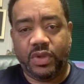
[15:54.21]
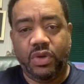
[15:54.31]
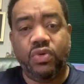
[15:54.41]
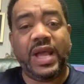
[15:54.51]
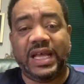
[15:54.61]

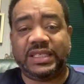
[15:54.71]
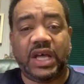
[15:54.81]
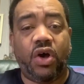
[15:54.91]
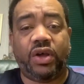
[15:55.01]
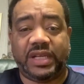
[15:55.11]
who has
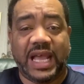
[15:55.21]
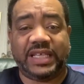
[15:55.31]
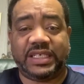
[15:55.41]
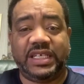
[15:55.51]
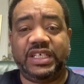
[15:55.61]
the
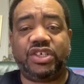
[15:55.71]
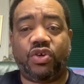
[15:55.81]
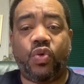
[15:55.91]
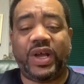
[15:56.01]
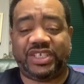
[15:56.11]
audacity to
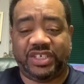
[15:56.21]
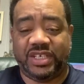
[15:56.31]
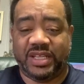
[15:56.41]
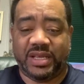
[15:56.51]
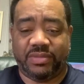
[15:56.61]

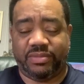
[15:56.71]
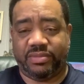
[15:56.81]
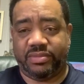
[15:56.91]
question them,